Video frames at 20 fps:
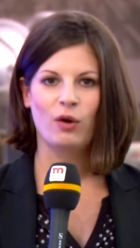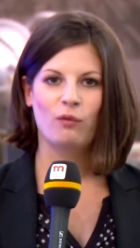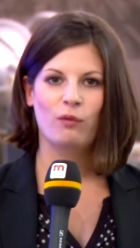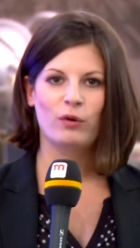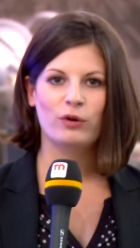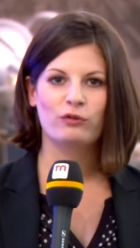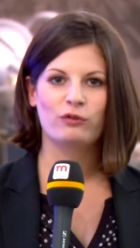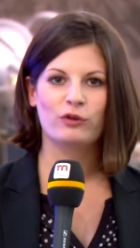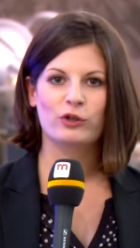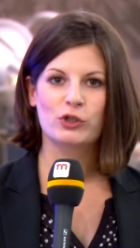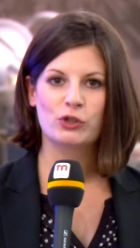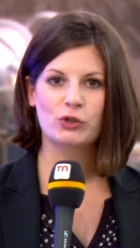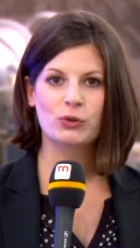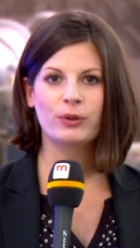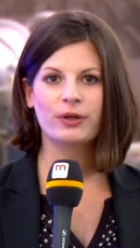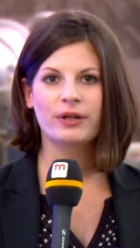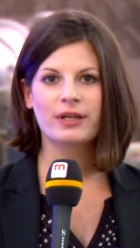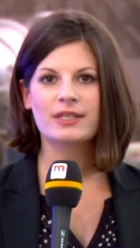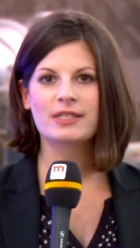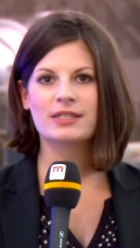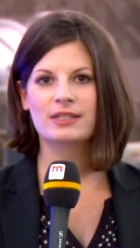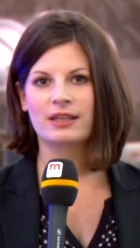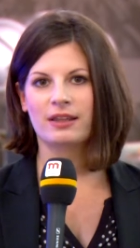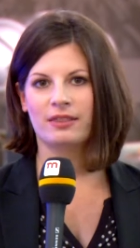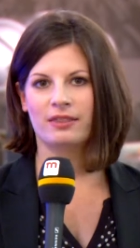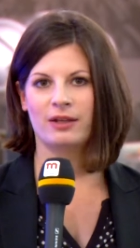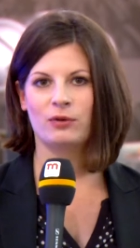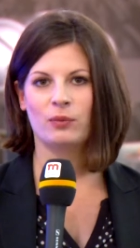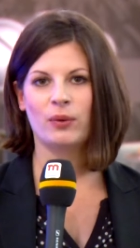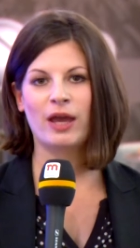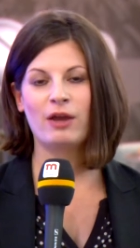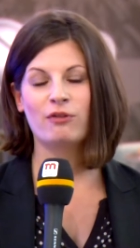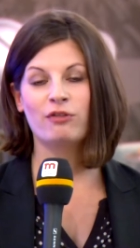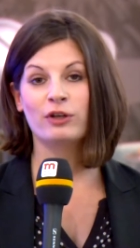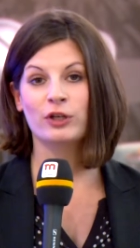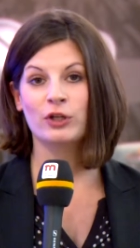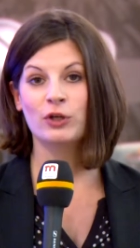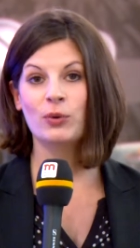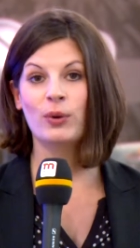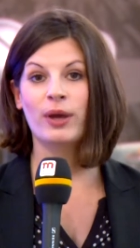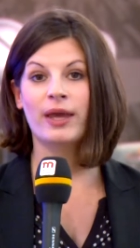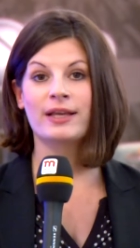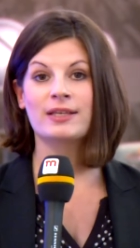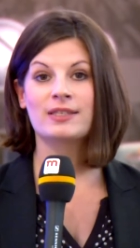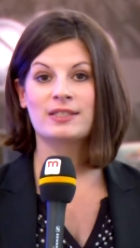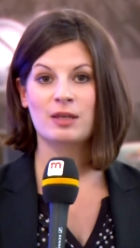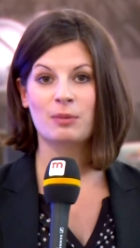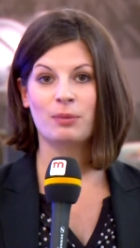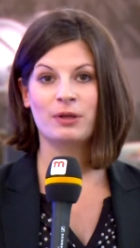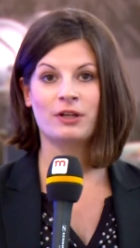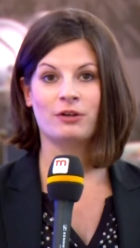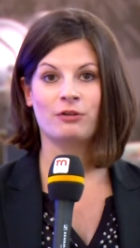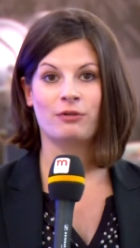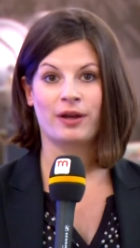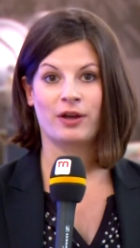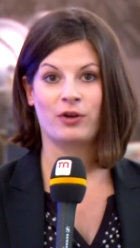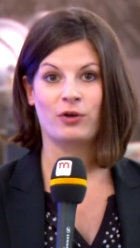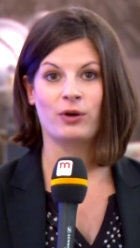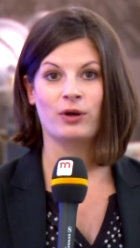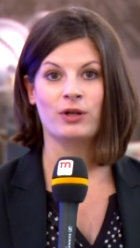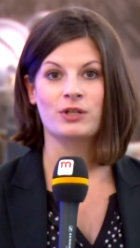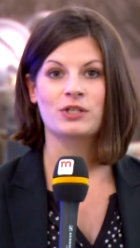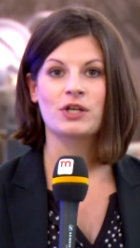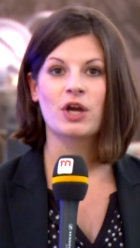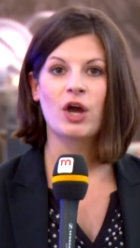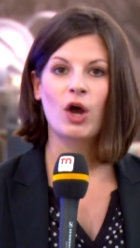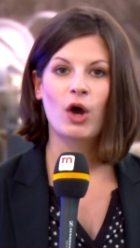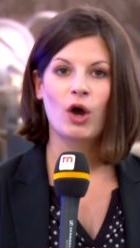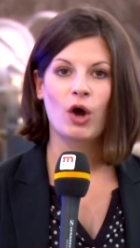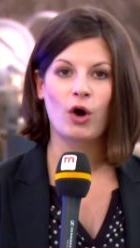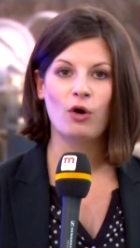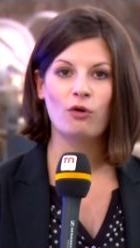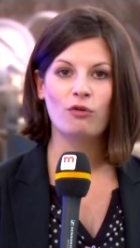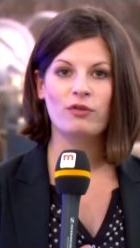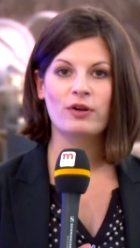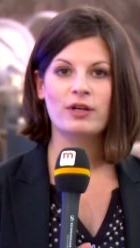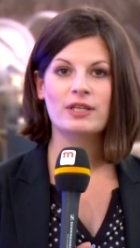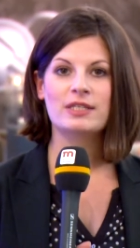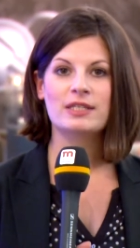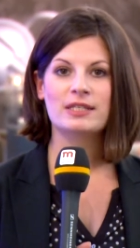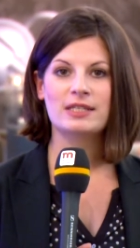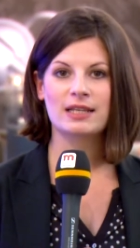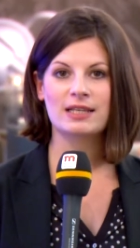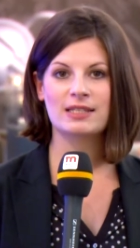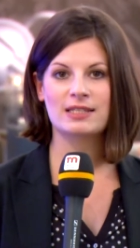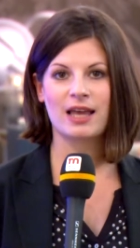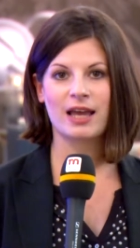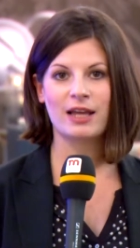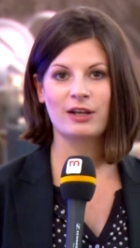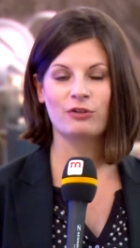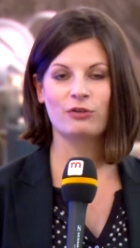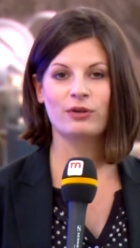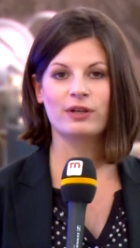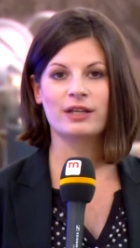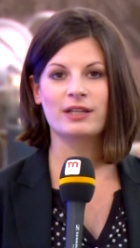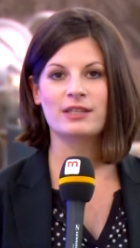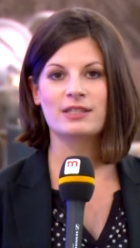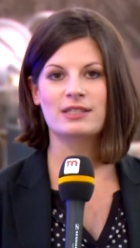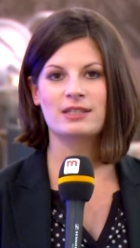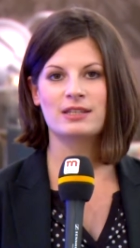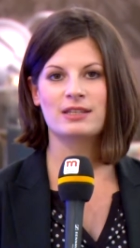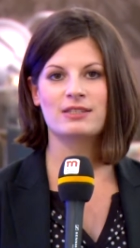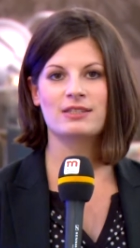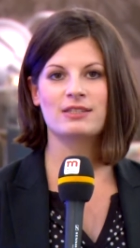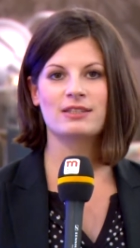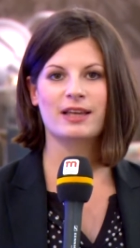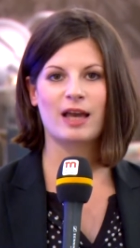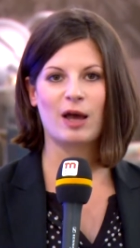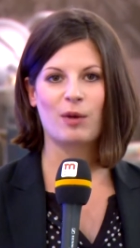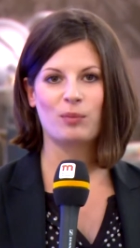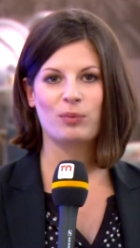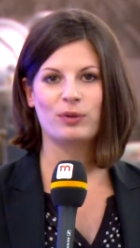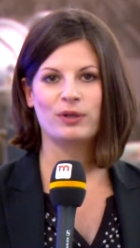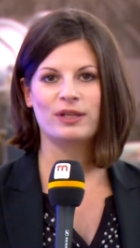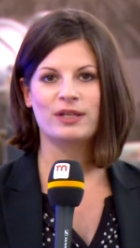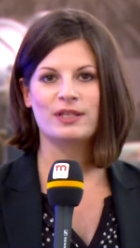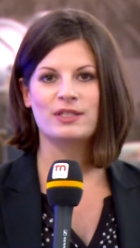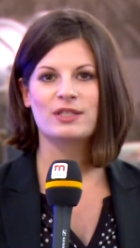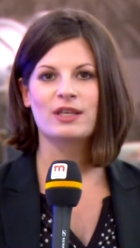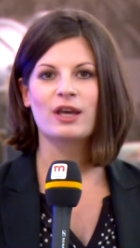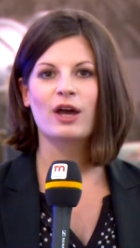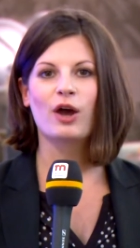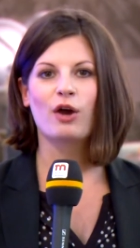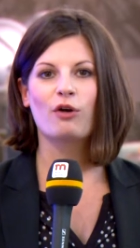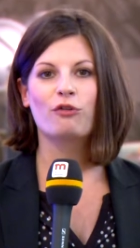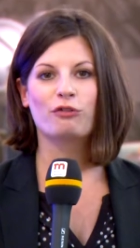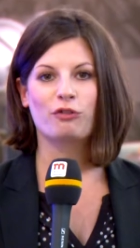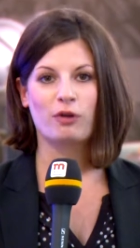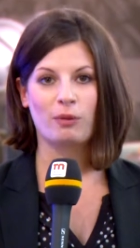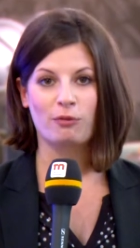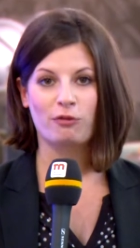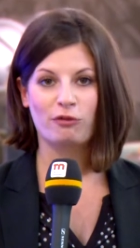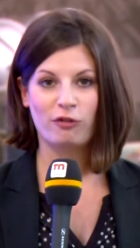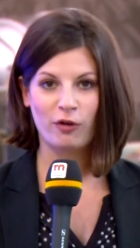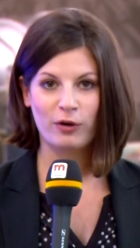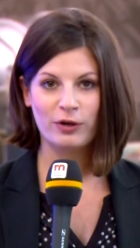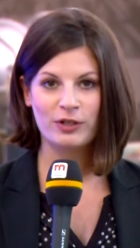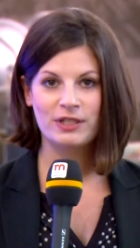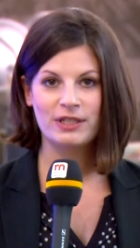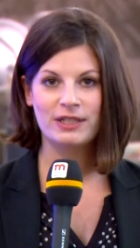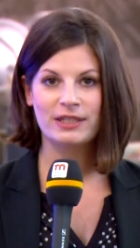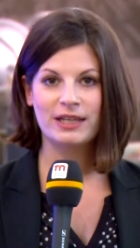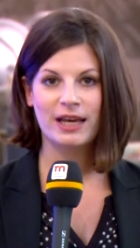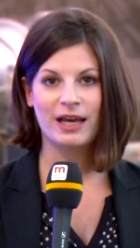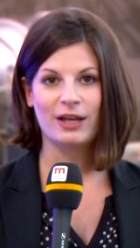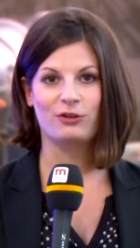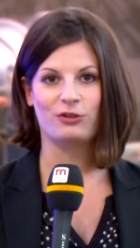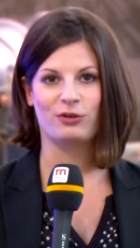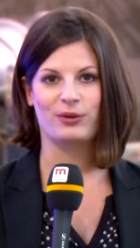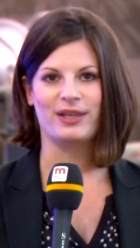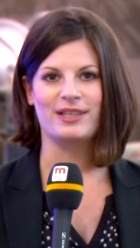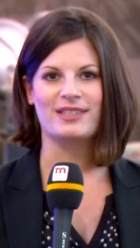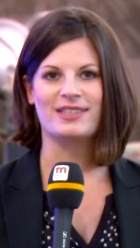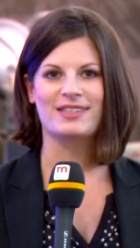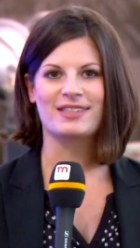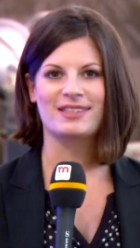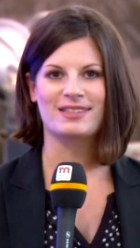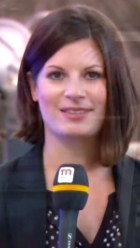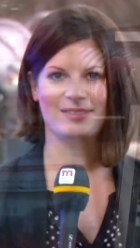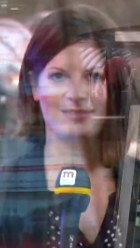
What for sure is that we have a new exhibitor record. Over 660 companies from 40 countries.